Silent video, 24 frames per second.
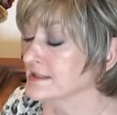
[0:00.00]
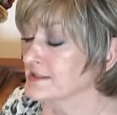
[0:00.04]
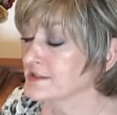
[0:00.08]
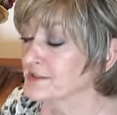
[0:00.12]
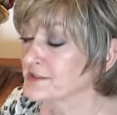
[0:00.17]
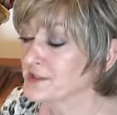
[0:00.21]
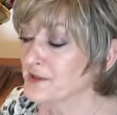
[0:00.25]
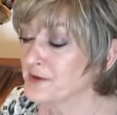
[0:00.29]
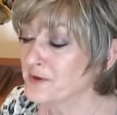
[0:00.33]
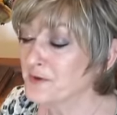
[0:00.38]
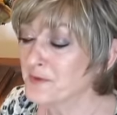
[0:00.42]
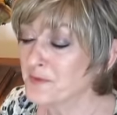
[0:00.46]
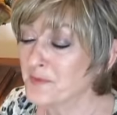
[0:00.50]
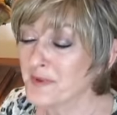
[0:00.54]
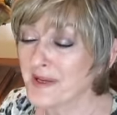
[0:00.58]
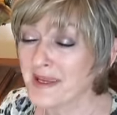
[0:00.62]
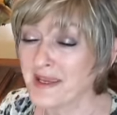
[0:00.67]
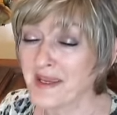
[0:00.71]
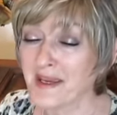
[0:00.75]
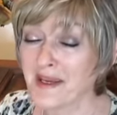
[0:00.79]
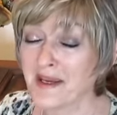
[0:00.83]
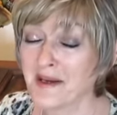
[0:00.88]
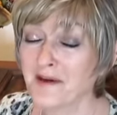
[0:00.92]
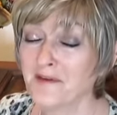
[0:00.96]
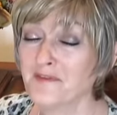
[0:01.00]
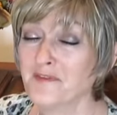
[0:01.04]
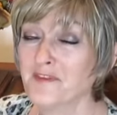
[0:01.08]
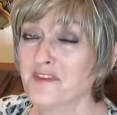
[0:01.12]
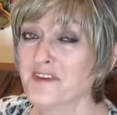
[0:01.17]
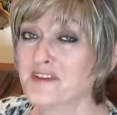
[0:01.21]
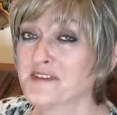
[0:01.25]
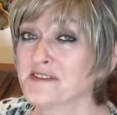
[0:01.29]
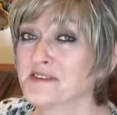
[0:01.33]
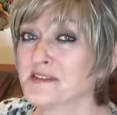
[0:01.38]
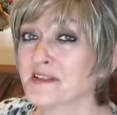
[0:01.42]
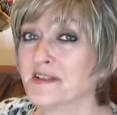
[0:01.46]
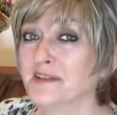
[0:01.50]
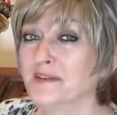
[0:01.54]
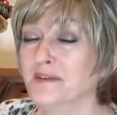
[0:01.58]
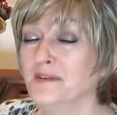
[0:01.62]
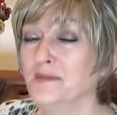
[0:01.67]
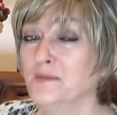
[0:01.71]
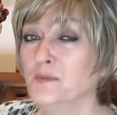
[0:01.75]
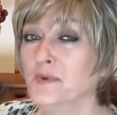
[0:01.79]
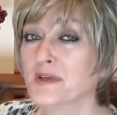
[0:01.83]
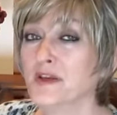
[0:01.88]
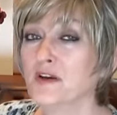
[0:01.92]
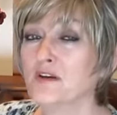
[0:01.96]
So we have the
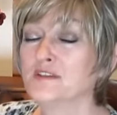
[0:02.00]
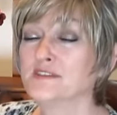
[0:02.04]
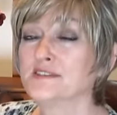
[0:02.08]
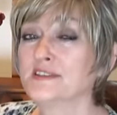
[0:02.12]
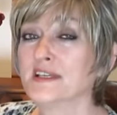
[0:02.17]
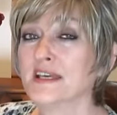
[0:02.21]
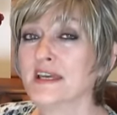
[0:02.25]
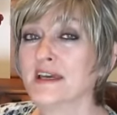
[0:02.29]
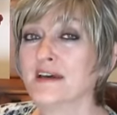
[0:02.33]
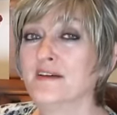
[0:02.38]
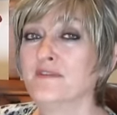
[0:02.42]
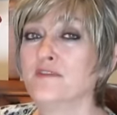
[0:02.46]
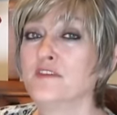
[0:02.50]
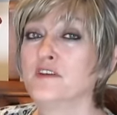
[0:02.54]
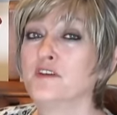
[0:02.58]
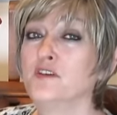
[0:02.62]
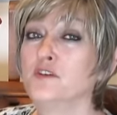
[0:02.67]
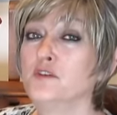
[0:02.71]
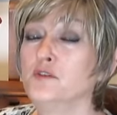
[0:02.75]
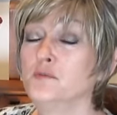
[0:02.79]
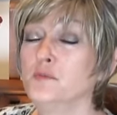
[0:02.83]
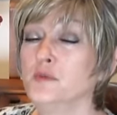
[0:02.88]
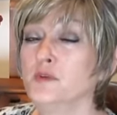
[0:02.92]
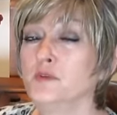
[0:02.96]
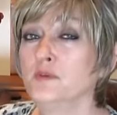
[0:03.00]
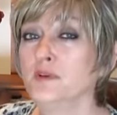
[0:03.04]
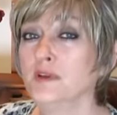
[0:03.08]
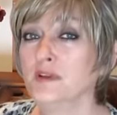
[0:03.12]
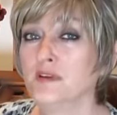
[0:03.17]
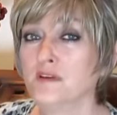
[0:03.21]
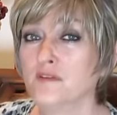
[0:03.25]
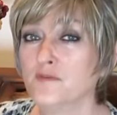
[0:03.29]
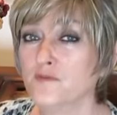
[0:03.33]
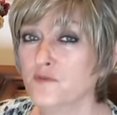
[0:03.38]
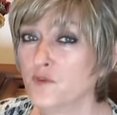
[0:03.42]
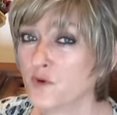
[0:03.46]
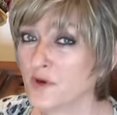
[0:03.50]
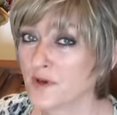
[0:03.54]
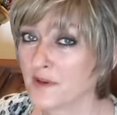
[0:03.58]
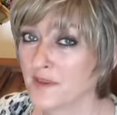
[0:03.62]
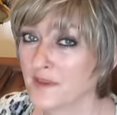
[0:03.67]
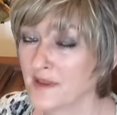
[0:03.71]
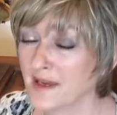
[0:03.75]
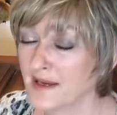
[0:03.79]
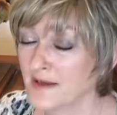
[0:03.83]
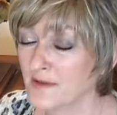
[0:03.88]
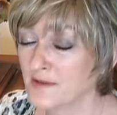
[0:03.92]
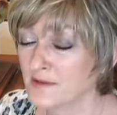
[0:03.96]
sun, we also have the new moon in the fourth
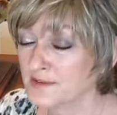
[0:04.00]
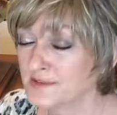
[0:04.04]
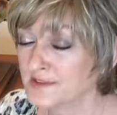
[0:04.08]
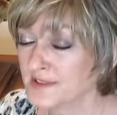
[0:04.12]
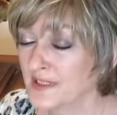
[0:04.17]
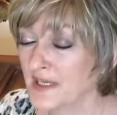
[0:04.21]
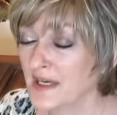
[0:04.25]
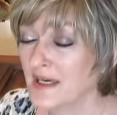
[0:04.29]
house.